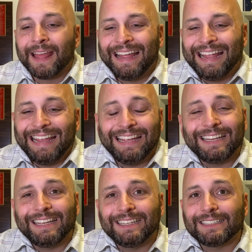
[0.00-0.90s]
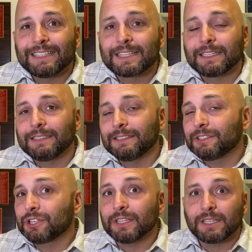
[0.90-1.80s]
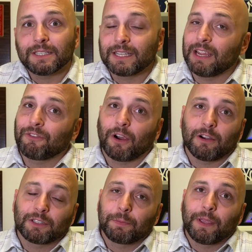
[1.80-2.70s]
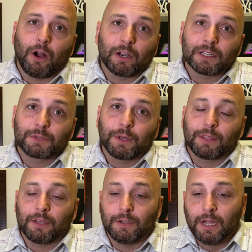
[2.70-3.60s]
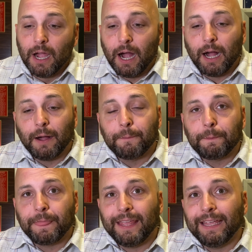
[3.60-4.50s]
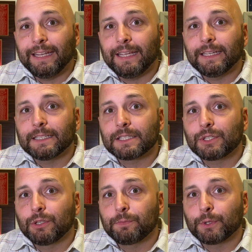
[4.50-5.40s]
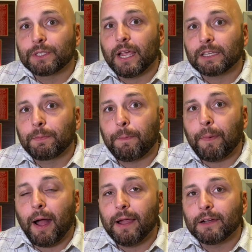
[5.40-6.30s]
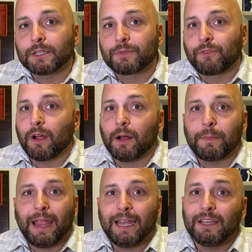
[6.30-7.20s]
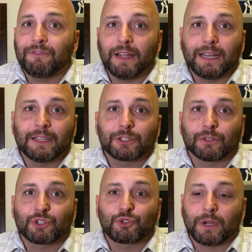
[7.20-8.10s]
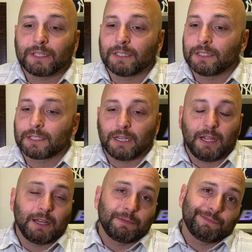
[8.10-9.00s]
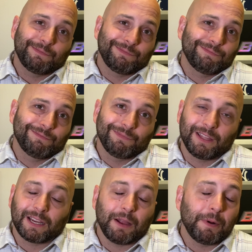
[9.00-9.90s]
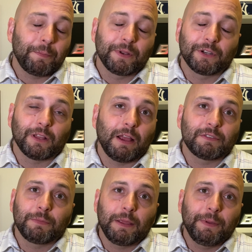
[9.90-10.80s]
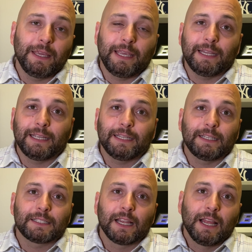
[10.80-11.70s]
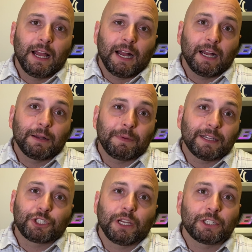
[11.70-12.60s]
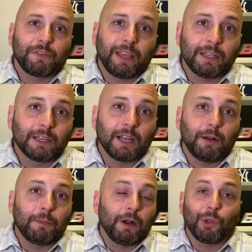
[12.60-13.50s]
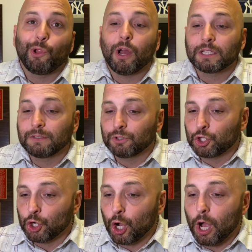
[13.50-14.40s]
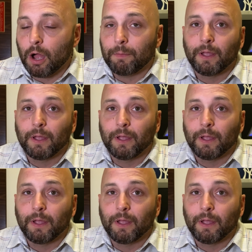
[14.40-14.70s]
it is just a safeguard, to be honest with you. It is to protect buyers from any financial stresses that come up in your lives. Maybe it is a change of income, a loss of job.